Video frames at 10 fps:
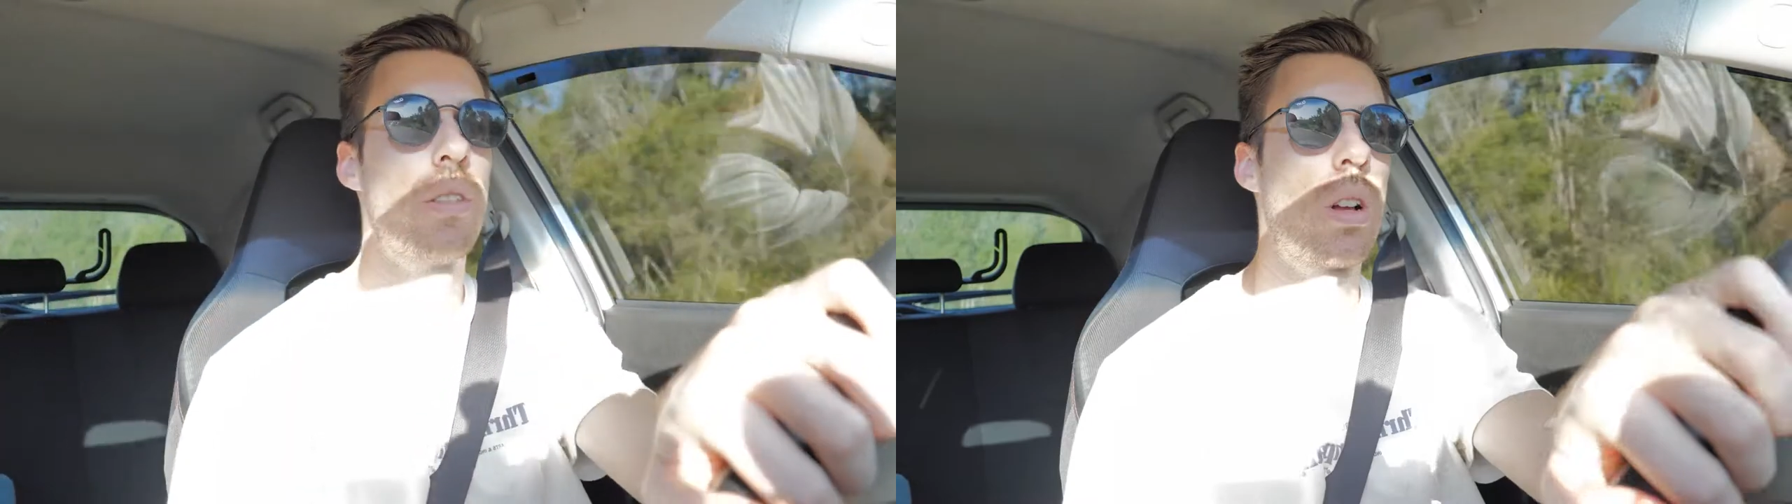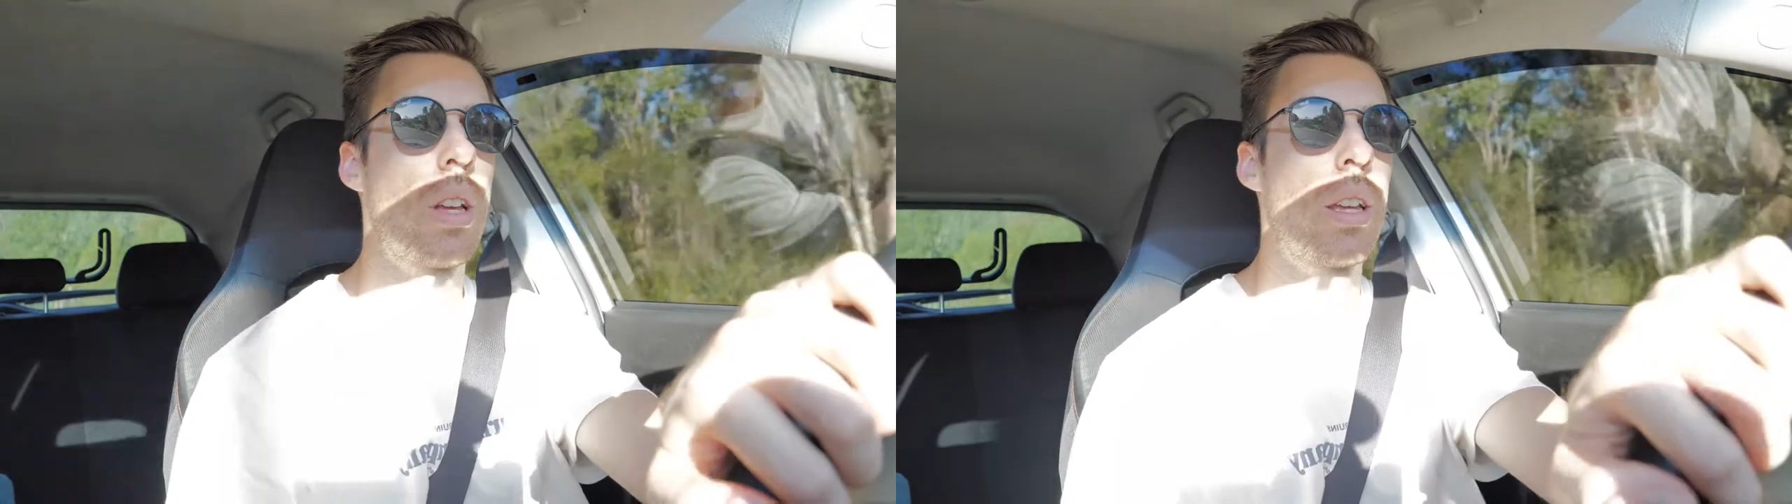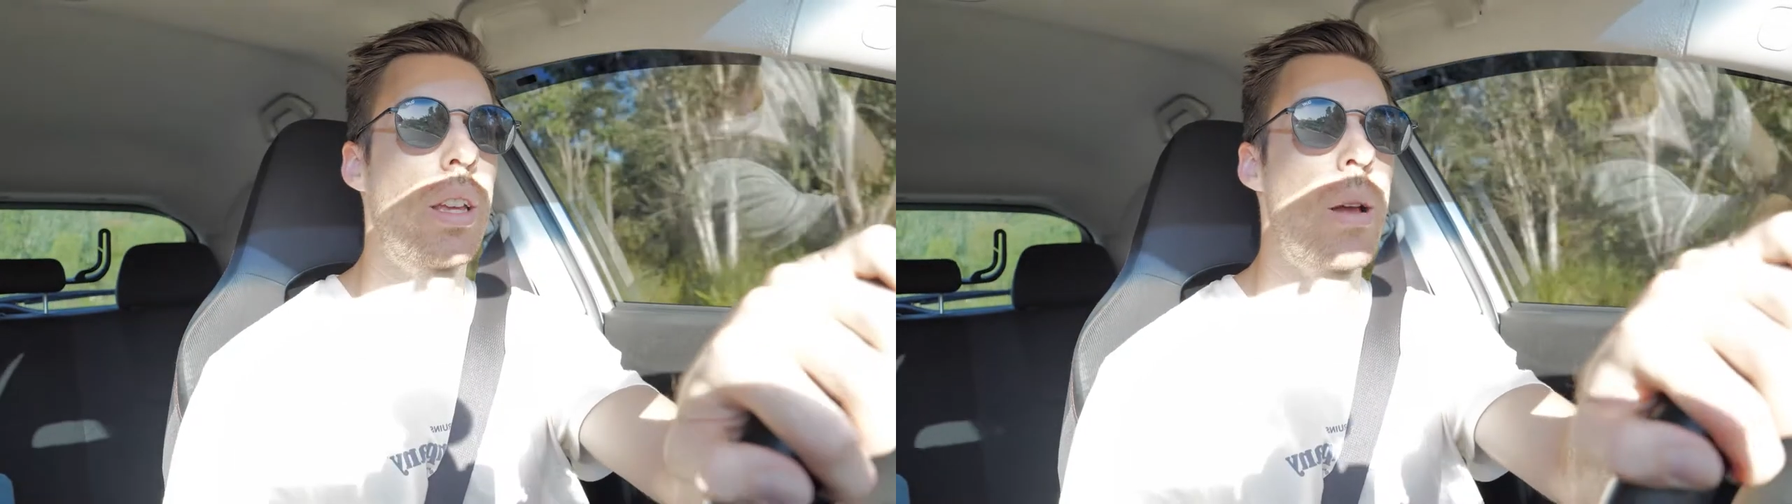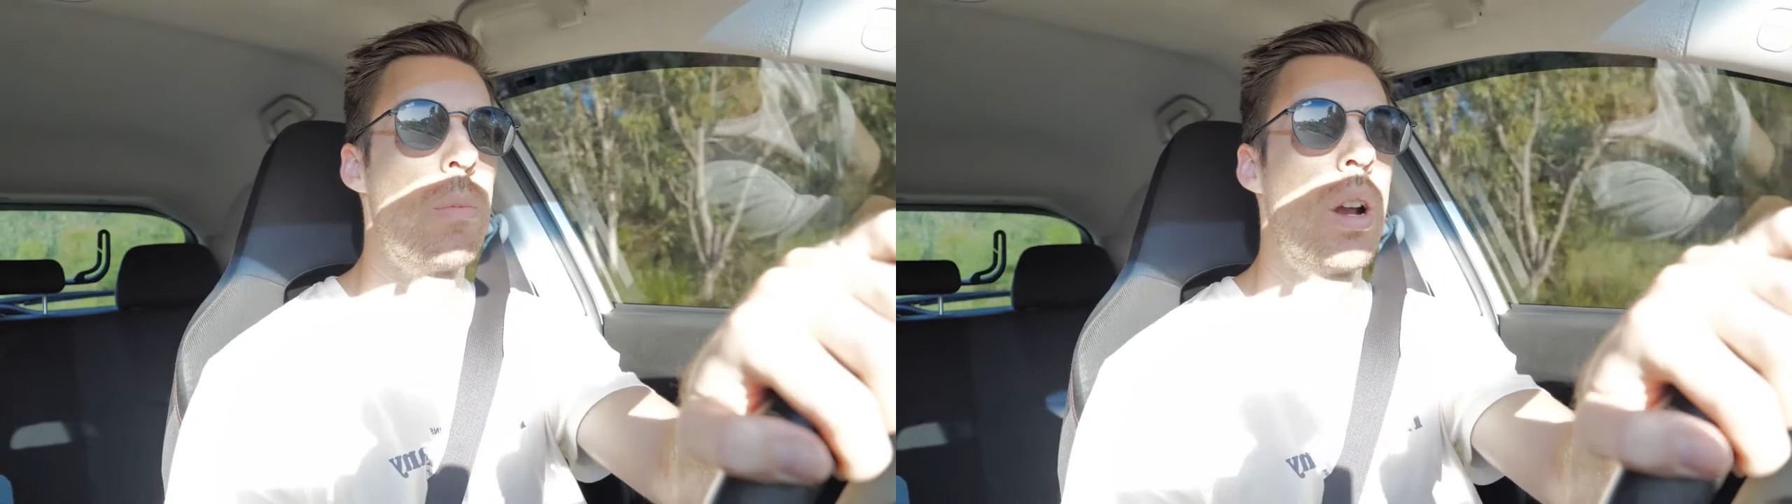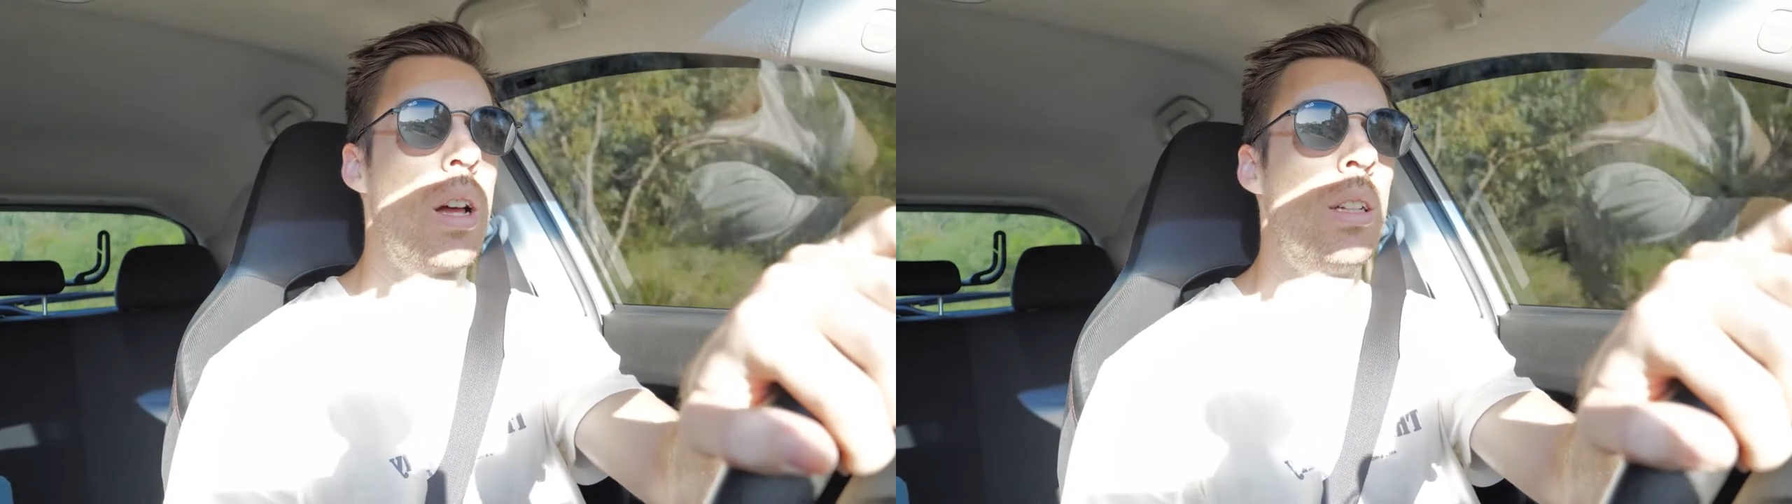vlogging
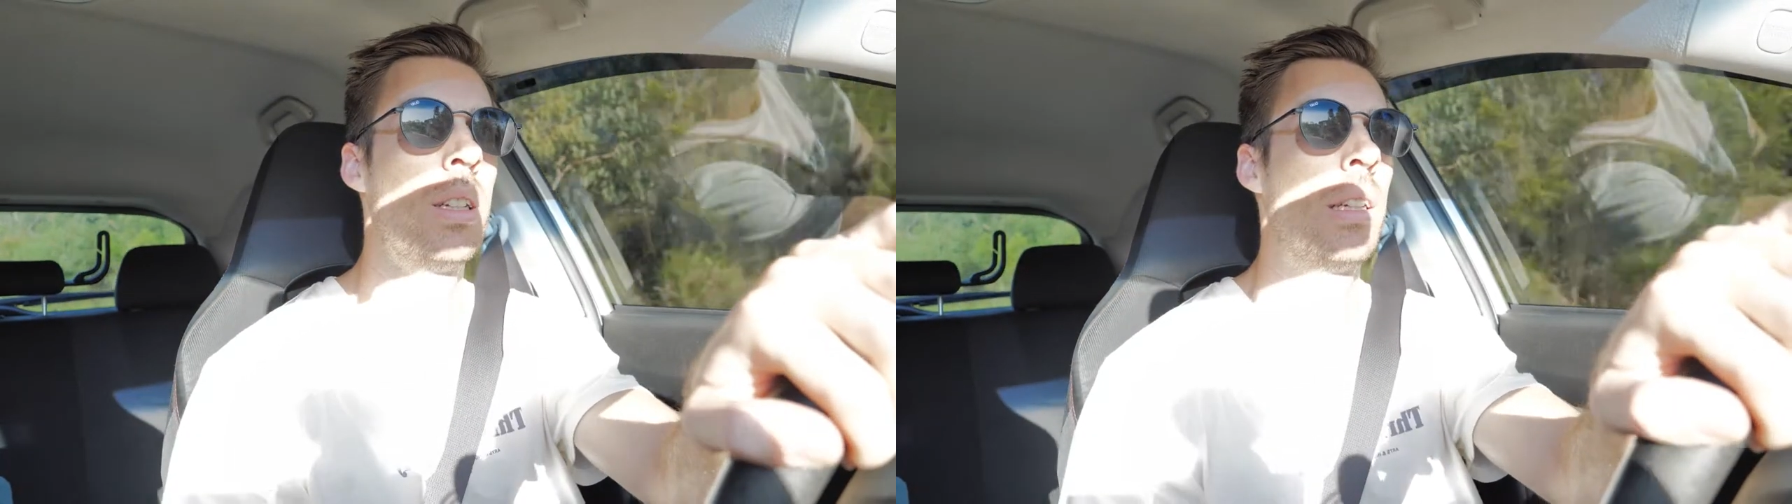camera